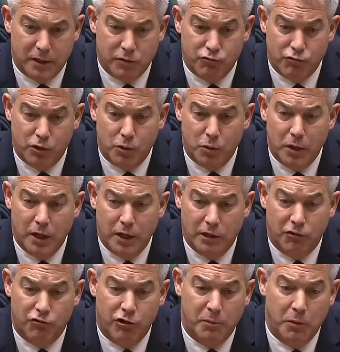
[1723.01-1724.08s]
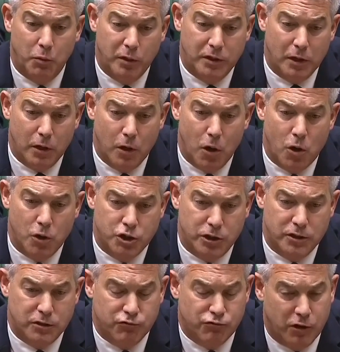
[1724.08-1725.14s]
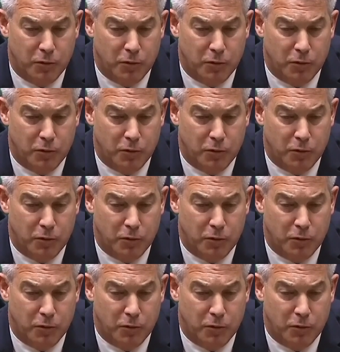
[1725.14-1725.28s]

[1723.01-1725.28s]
They would then